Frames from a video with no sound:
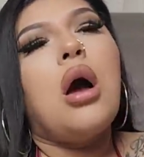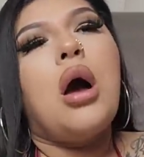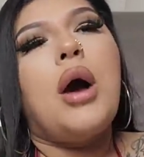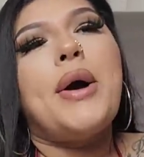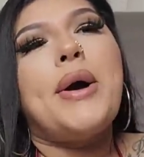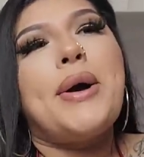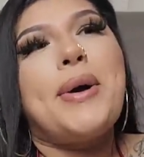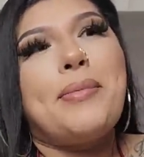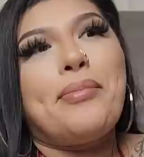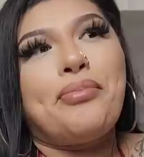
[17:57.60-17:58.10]

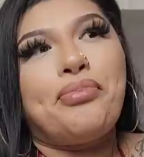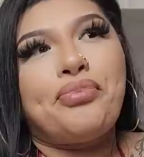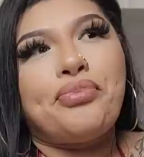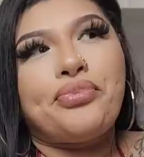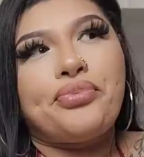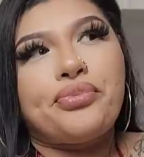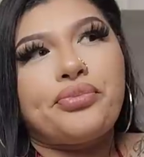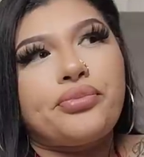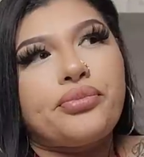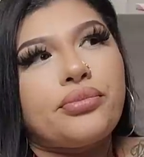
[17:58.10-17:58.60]
But
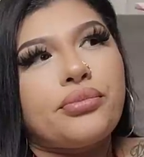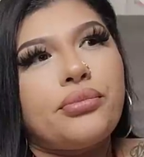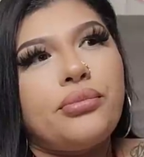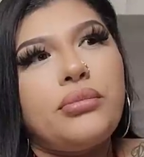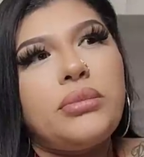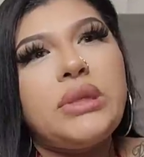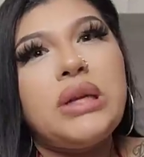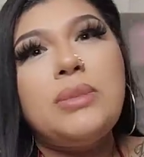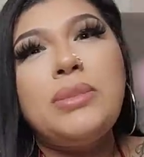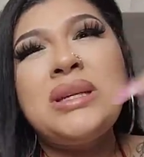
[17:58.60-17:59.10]

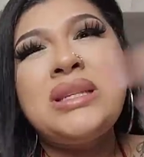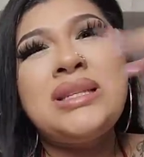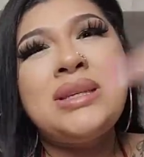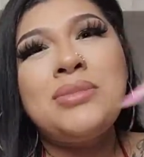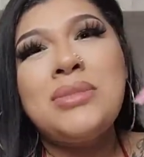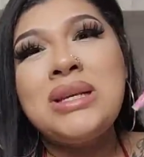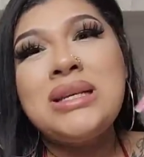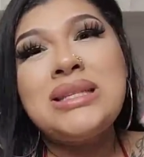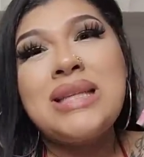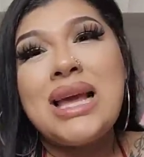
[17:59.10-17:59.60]

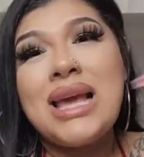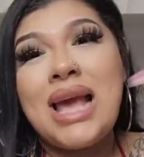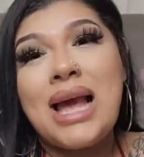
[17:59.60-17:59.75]
some things I